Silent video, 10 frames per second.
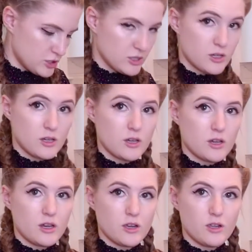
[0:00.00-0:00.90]

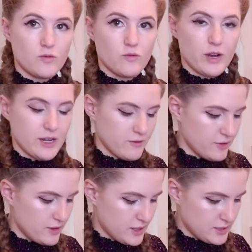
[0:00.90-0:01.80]
Are you ready
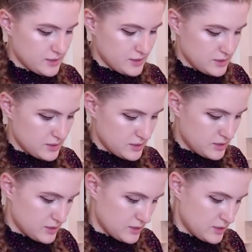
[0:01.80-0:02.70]
for this?
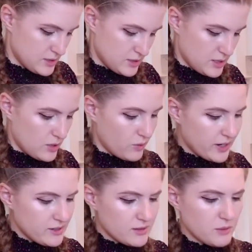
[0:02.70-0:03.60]

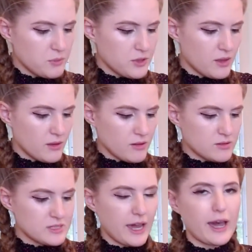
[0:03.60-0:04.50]
Why don't they put the
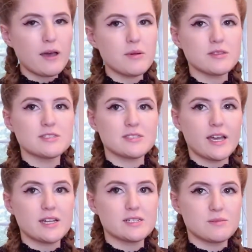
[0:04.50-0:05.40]
little tab on the
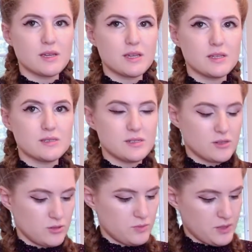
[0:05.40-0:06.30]
side to make it easy
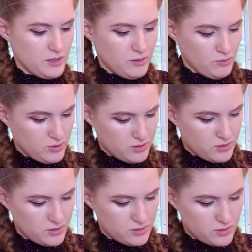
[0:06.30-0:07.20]
to open anymore?
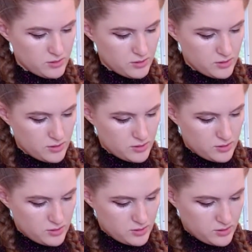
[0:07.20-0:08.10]

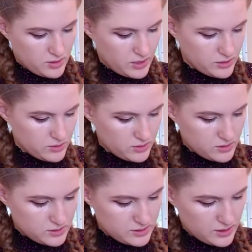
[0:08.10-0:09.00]
I don't
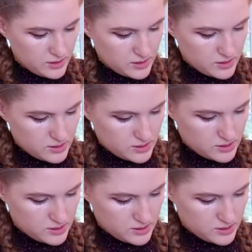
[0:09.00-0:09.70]
understand.